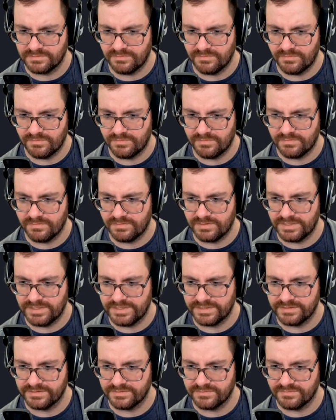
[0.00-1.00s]

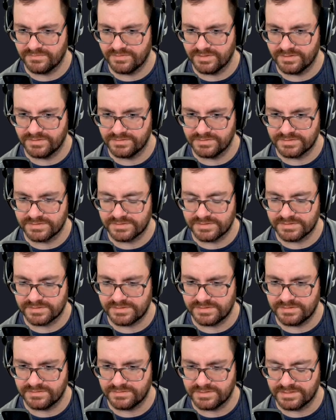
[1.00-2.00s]
what in the world is this
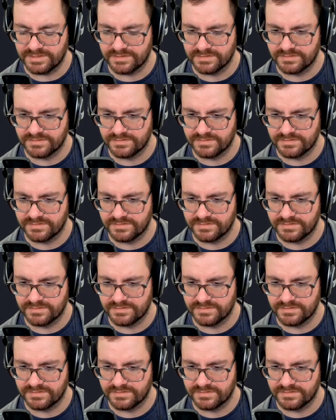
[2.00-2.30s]
doing?